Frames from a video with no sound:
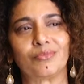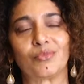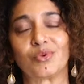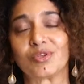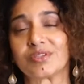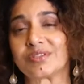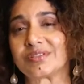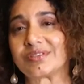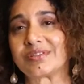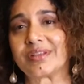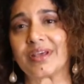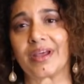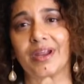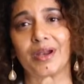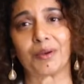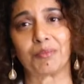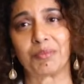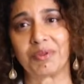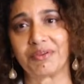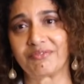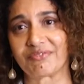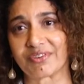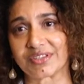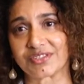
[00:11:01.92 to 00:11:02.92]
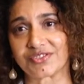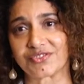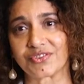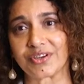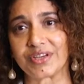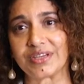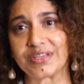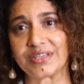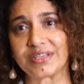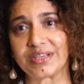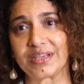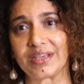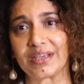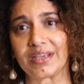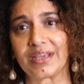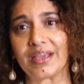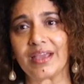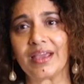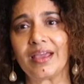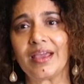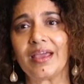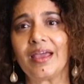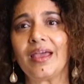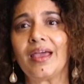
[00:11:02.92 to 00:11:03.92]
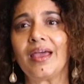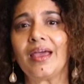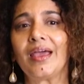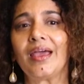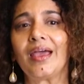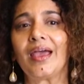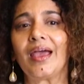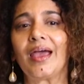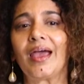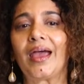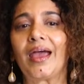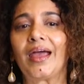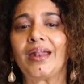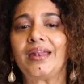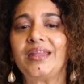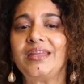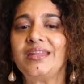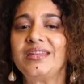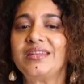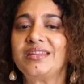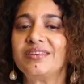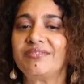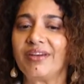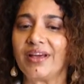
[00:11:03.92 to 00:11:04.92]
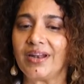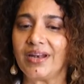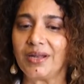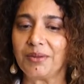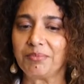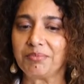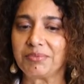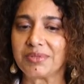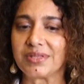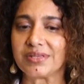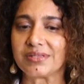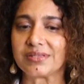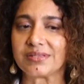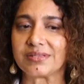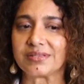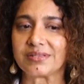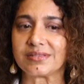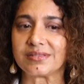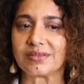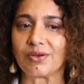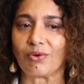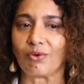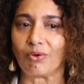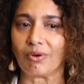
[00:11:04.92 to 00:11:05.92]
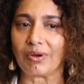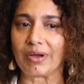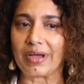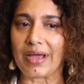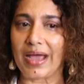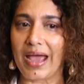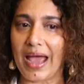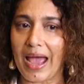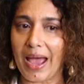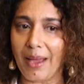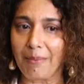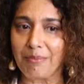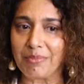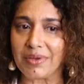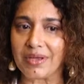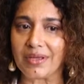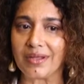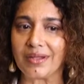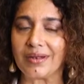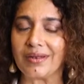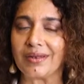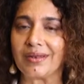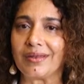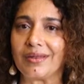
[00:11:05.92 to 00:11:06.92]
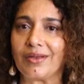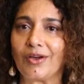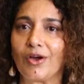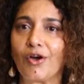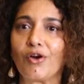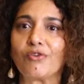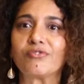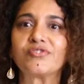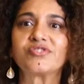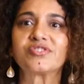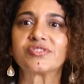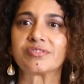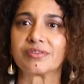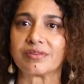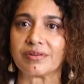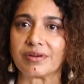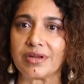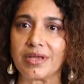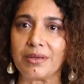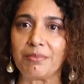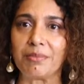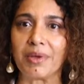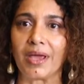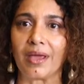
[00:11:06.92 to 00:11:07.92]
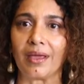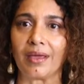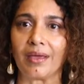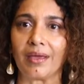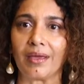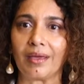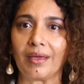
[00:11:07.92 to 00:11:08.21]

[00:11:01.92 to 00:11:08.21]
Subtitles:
was terribly frustrating. And he developed this habit of screaming.